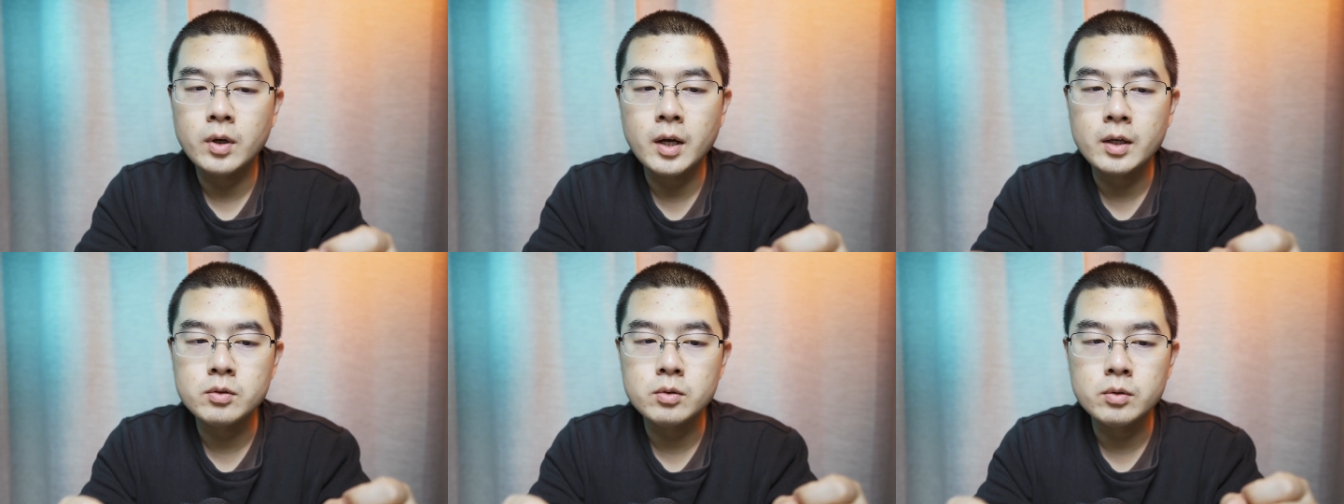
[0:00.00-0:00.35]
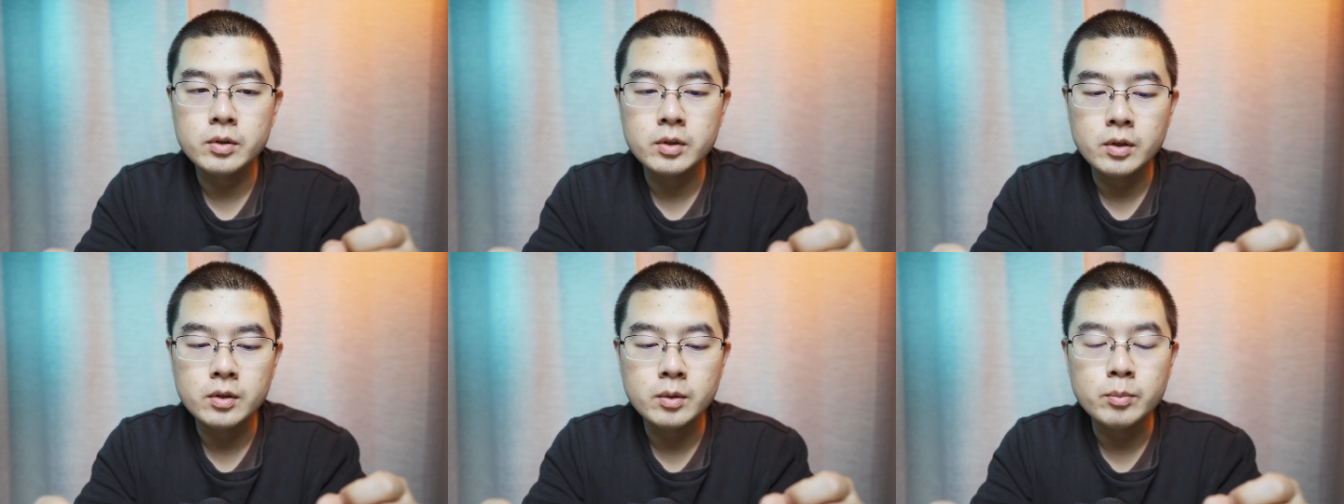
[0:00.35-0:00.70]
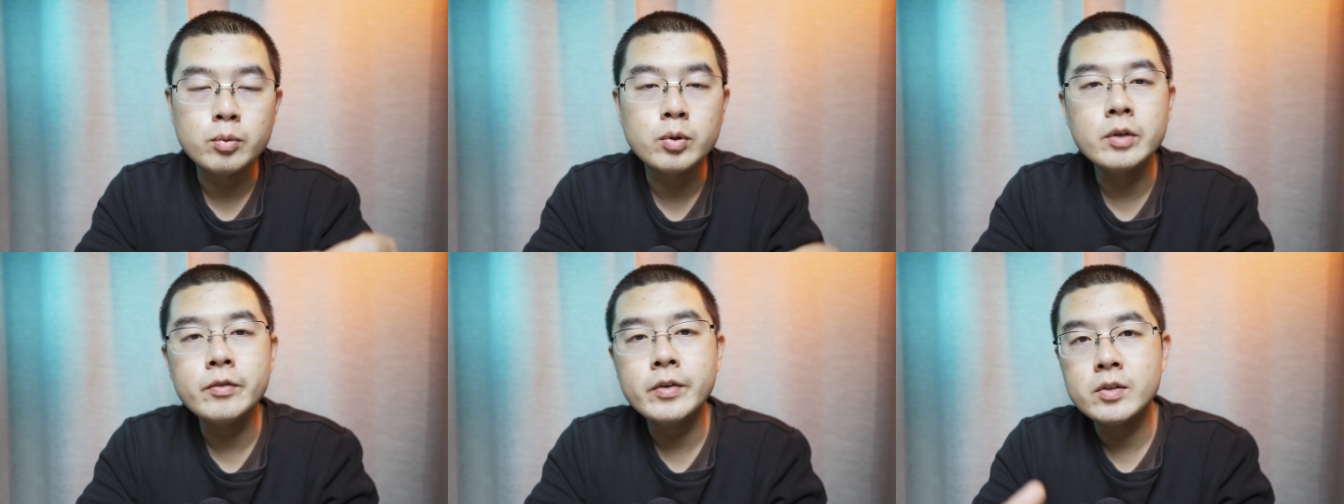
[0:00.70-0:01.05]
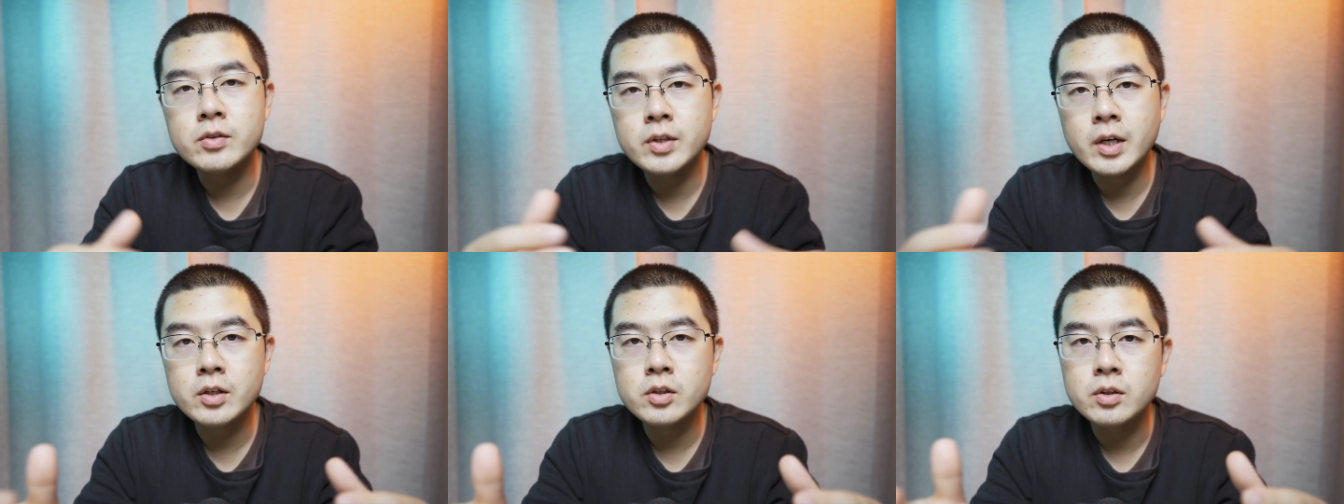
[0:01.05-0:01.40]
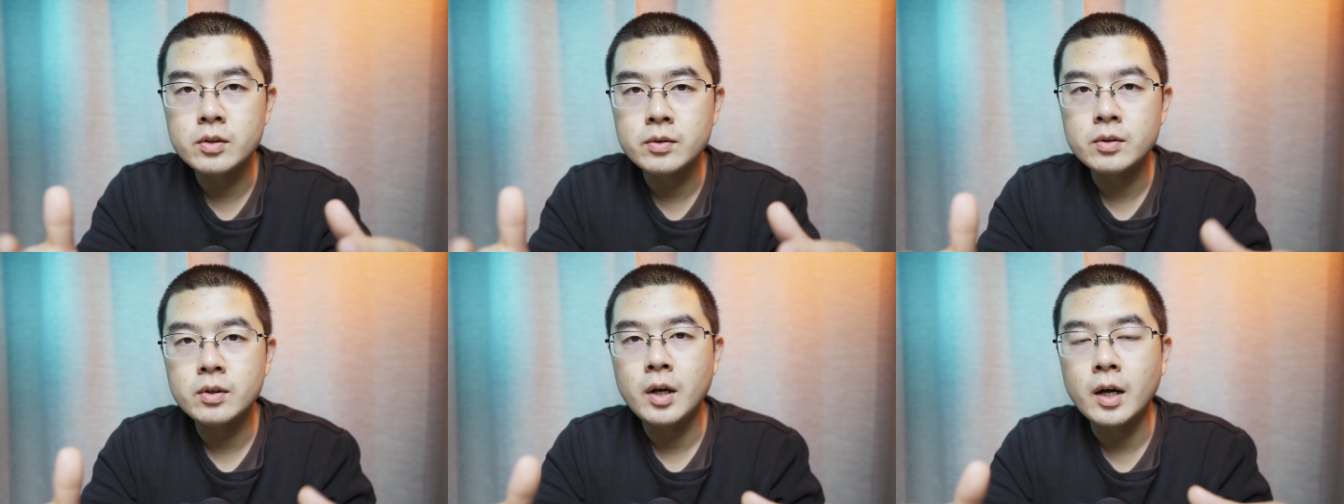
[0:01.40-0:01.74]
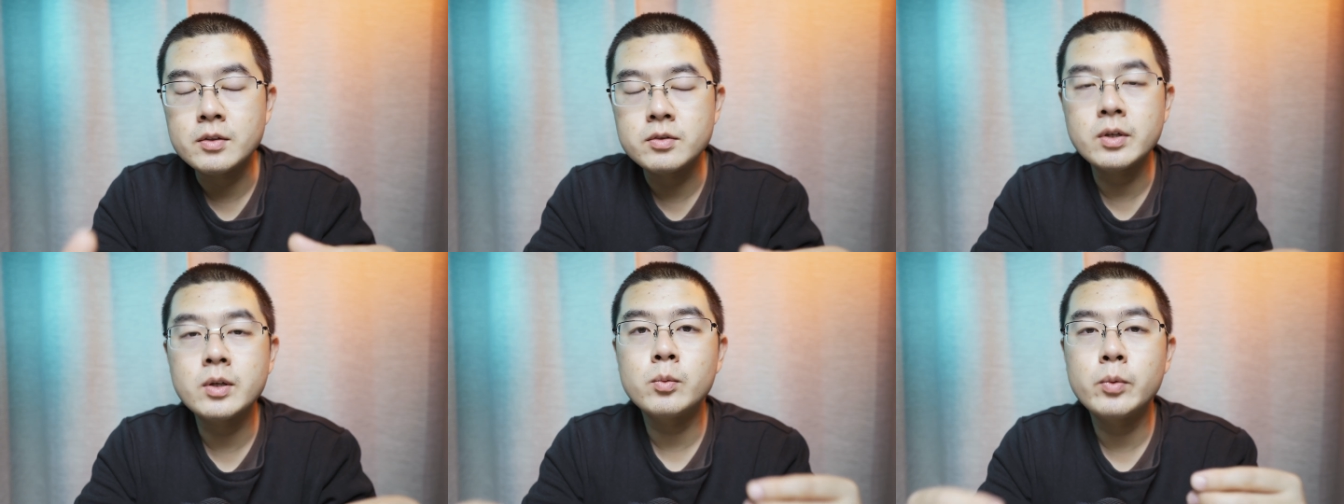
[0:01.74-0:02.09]
Actually, in the previous section,
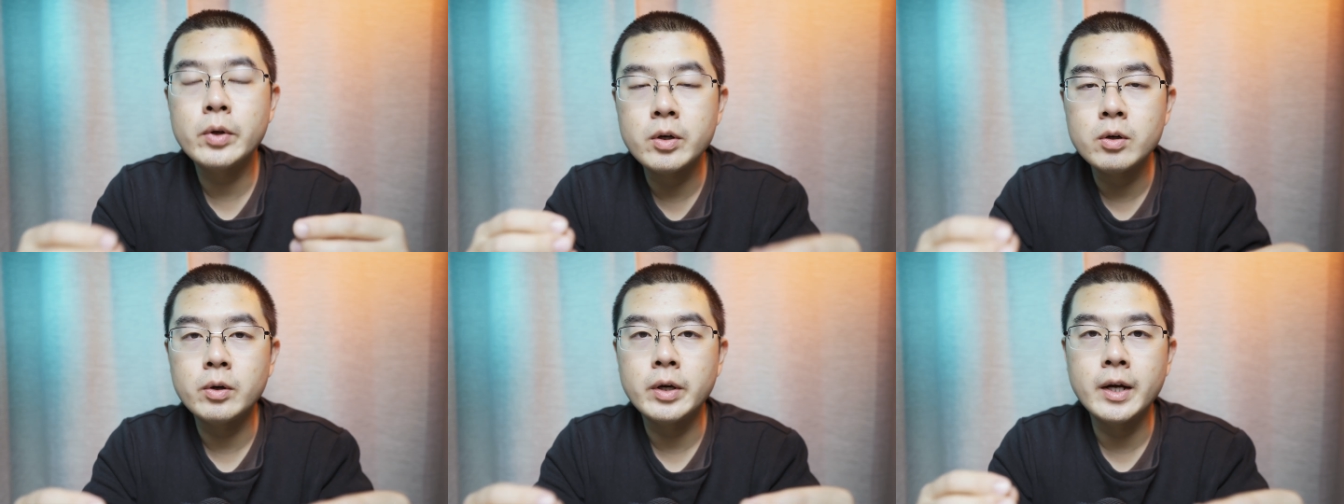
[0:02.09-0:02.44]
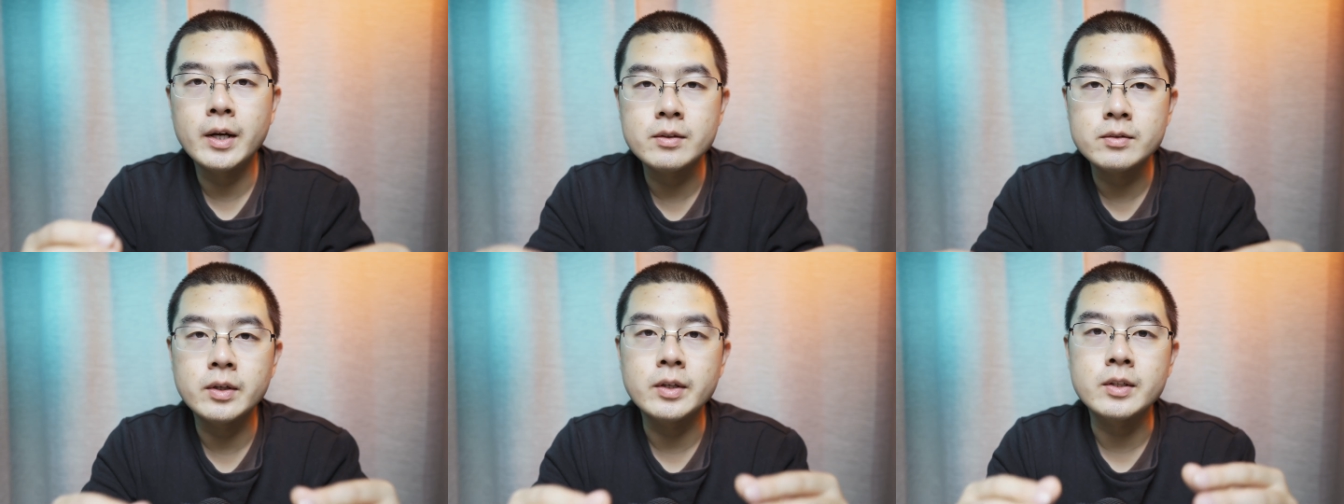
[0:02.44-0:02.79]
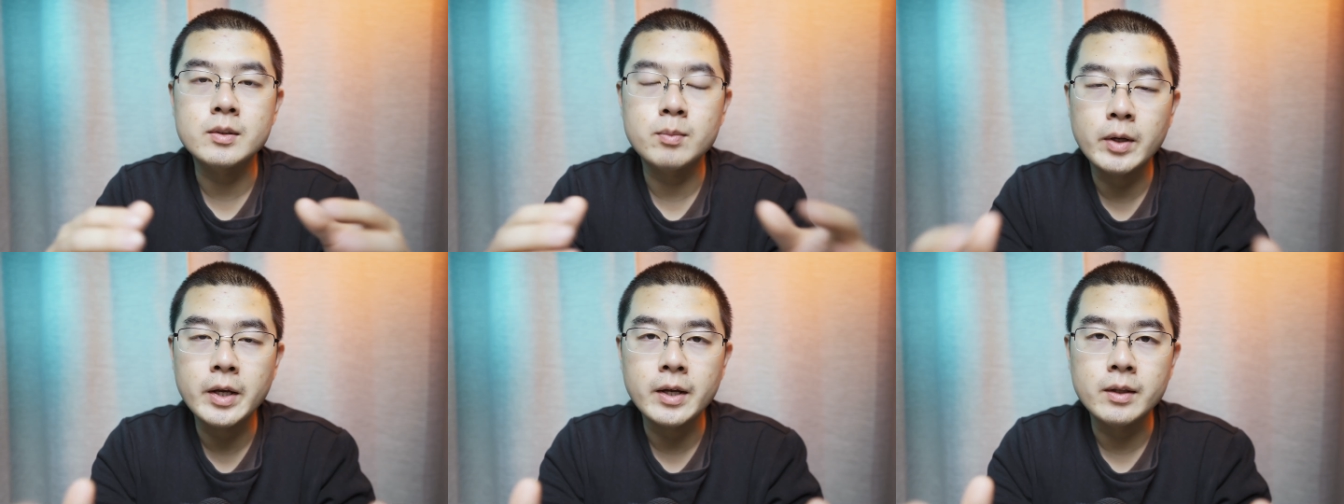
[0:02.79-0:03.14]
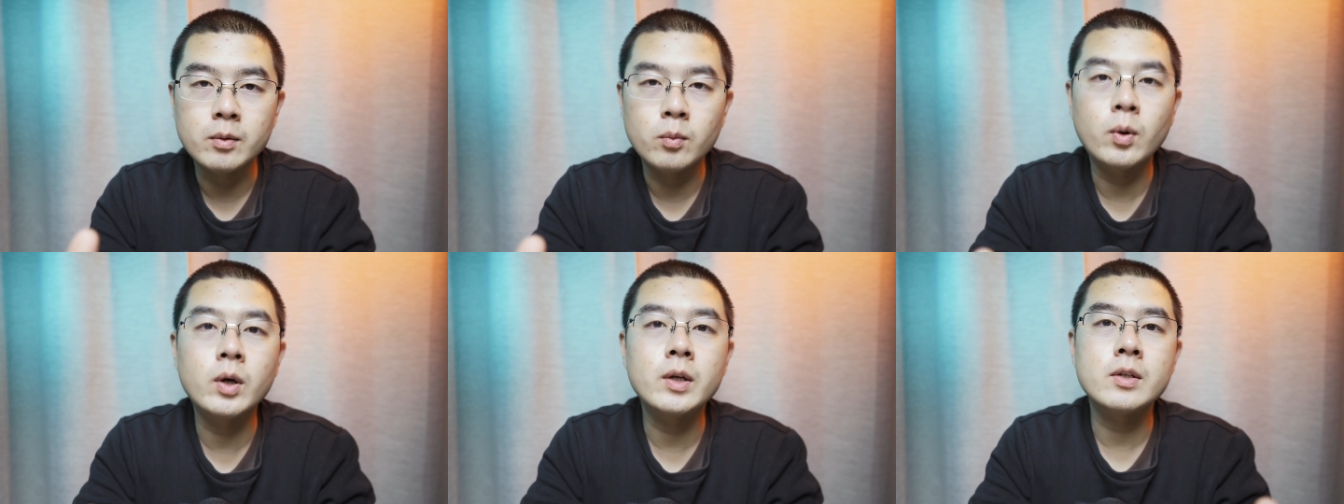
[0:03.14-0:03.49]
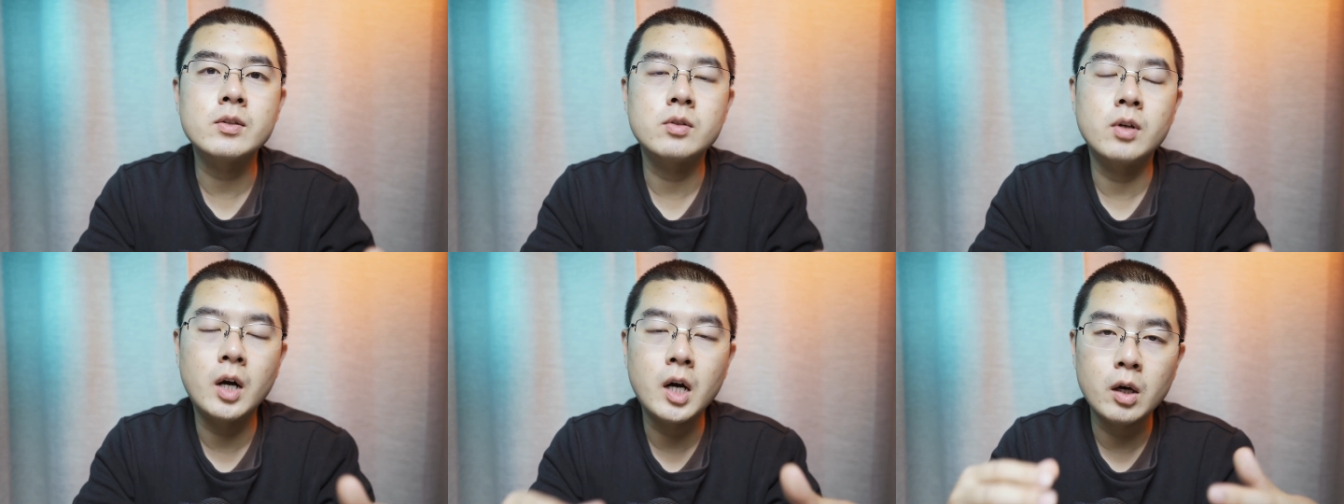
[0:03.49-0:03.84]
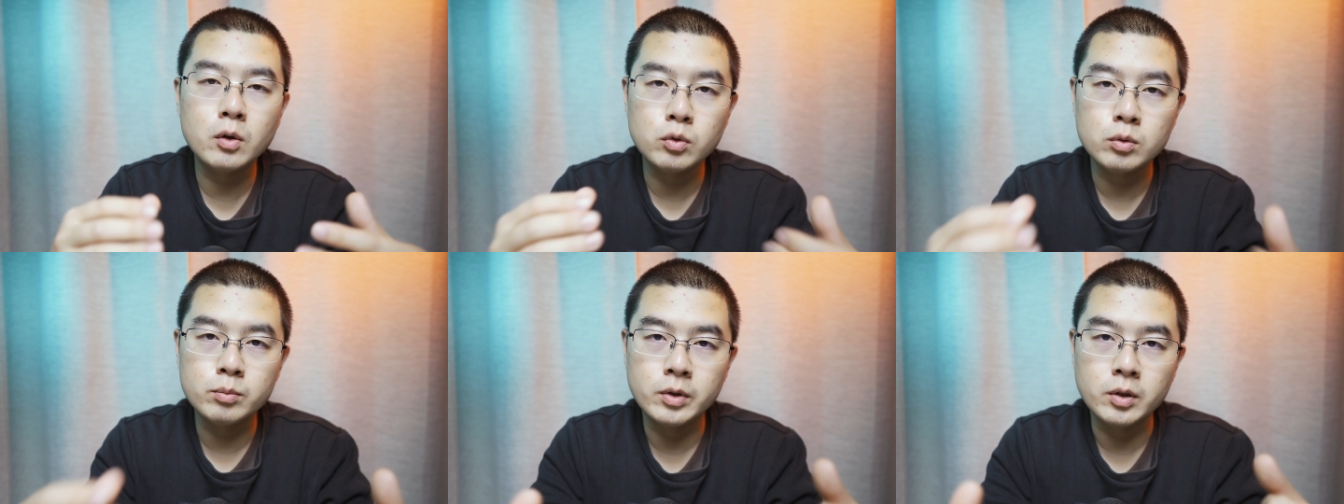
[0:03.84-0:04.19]
I think Ricoh has explained what is the
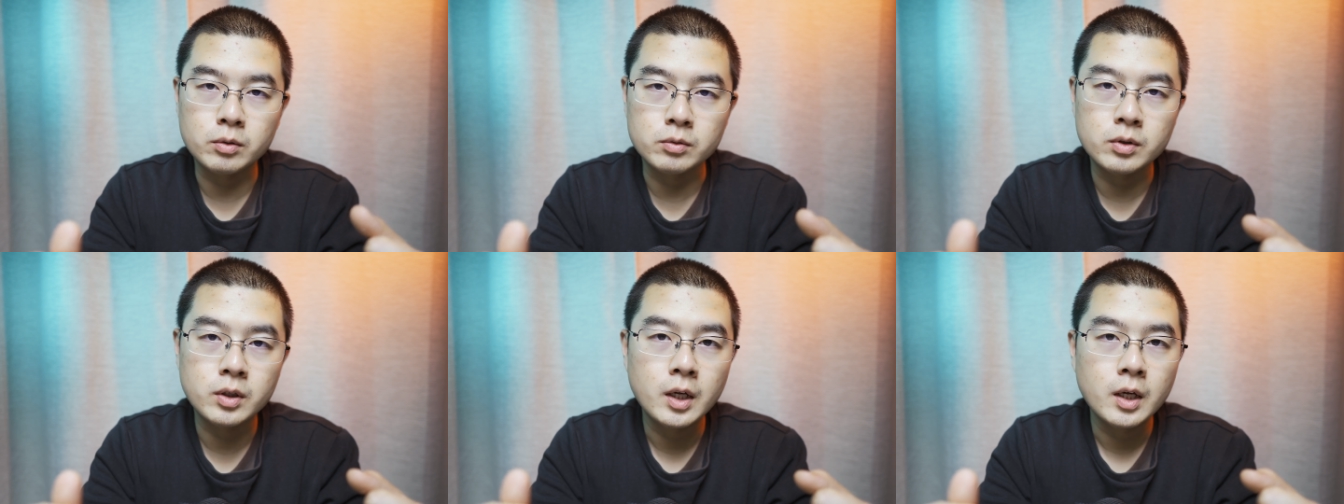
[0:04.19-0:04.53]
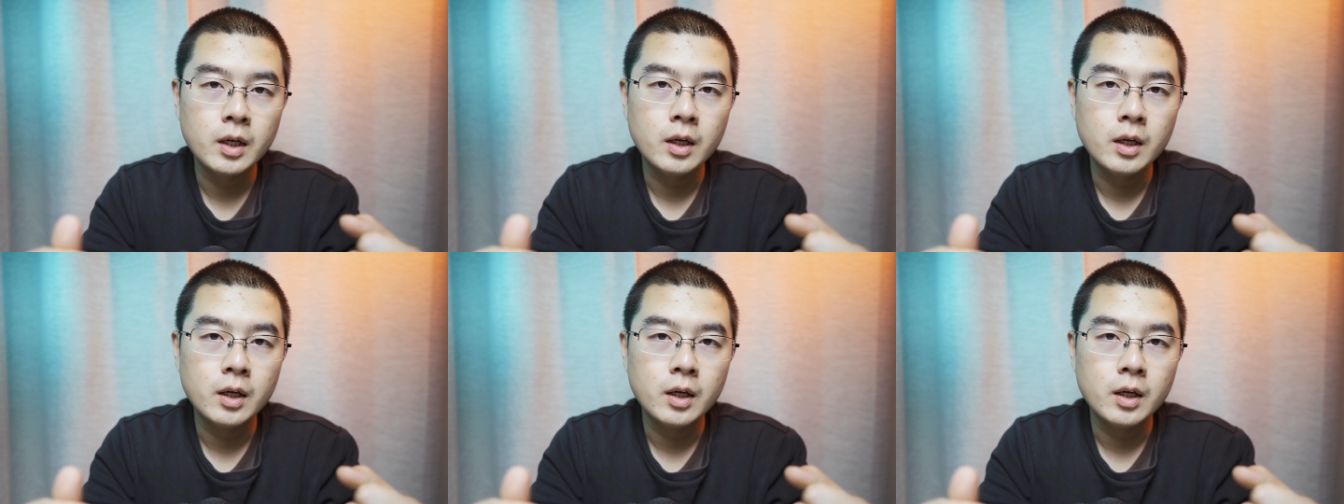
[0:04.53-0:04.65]
auto mode